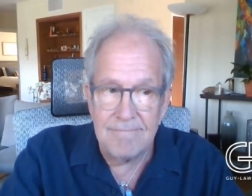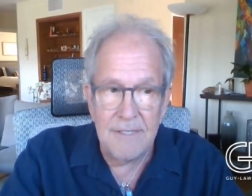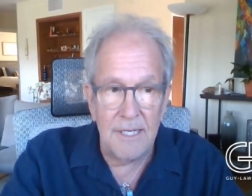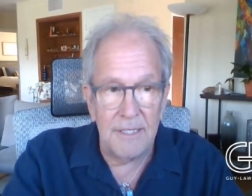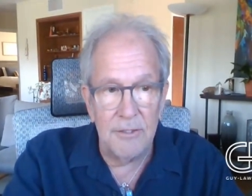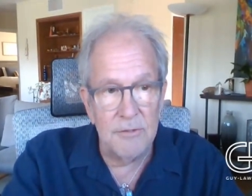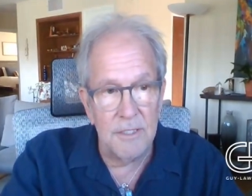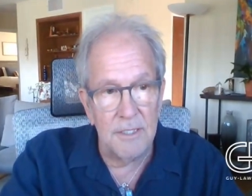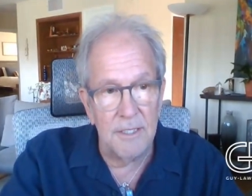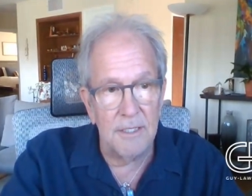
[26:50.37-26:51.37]
yeah, like you
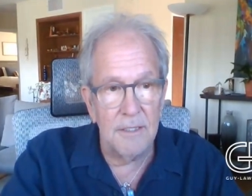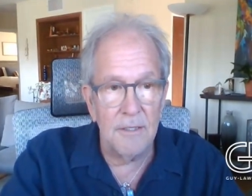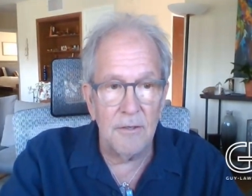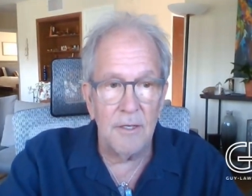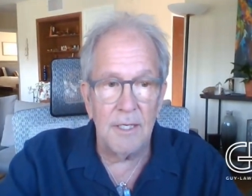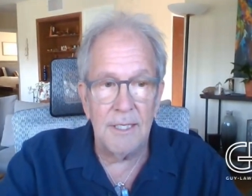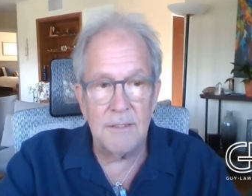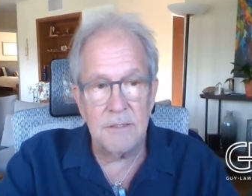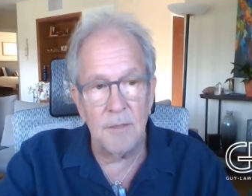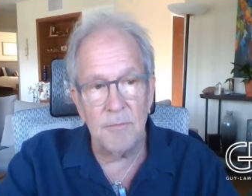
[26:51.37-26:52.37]
said, they're going to
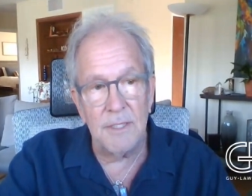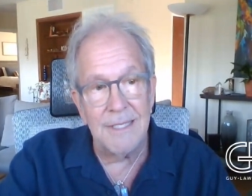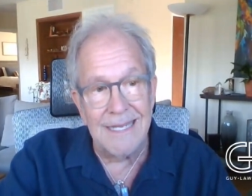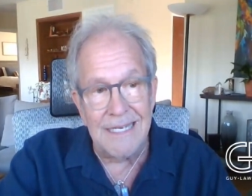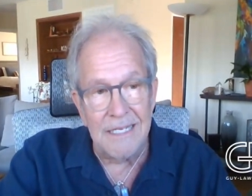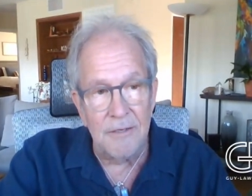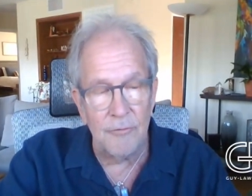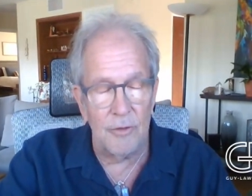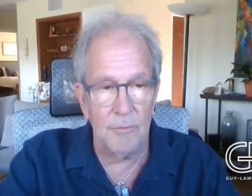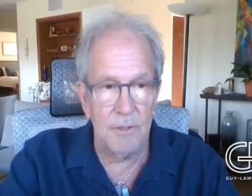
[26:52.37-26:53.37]
get something they need
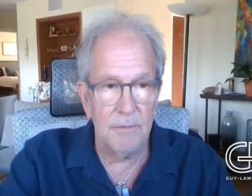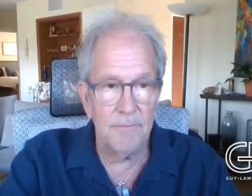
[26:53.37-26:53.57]
from it,